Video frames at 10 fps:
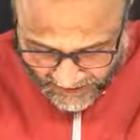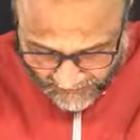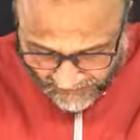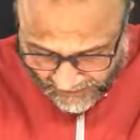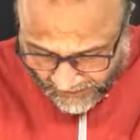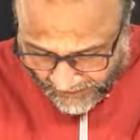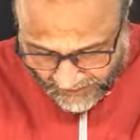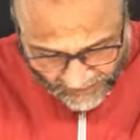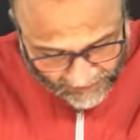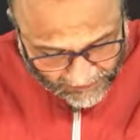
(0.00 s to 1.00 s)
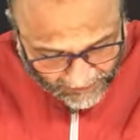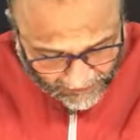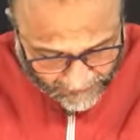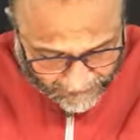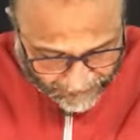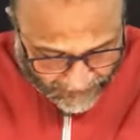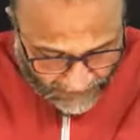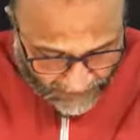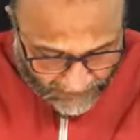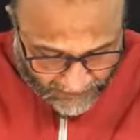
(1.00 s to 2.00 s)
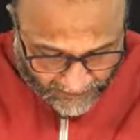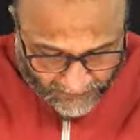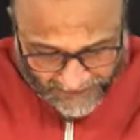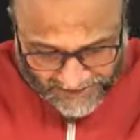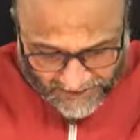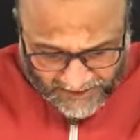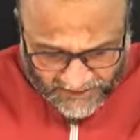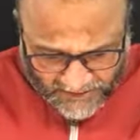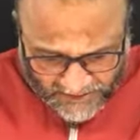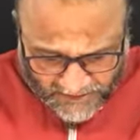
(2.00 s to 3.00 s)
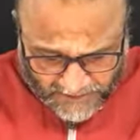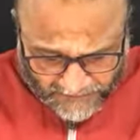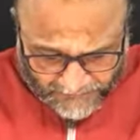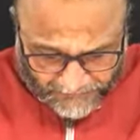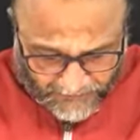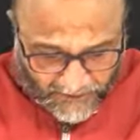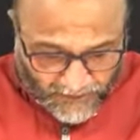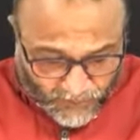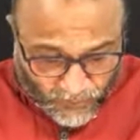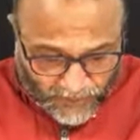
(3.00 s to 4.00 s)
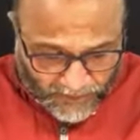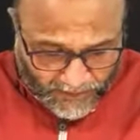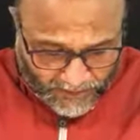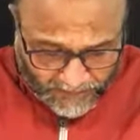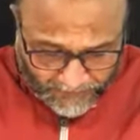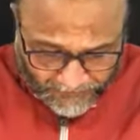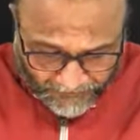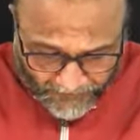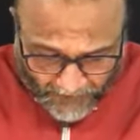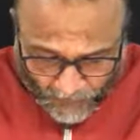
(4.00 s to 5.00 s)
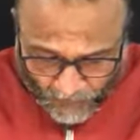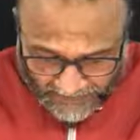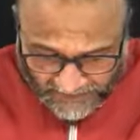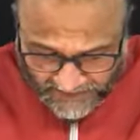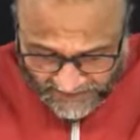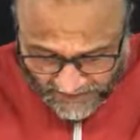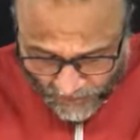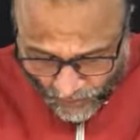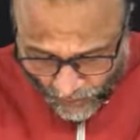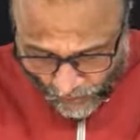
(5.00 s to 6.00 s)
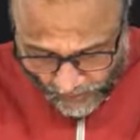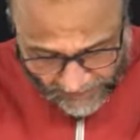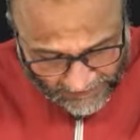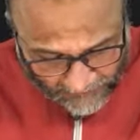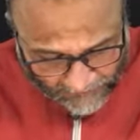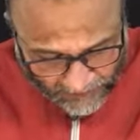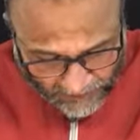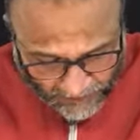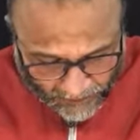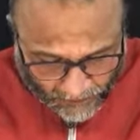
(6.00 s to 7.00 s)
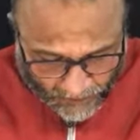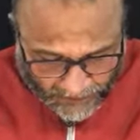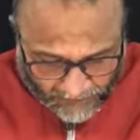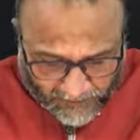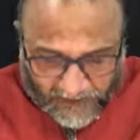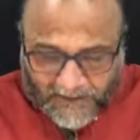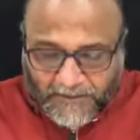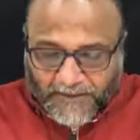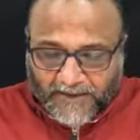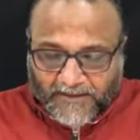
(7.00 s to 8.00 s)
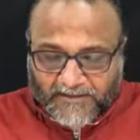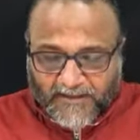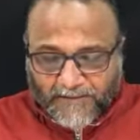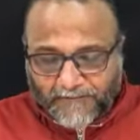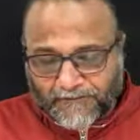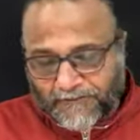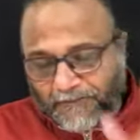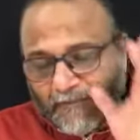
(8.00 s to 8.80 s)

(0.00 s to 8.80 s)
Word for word: heaven and hell are imaginations? The student. You can say so only after you have experienced them.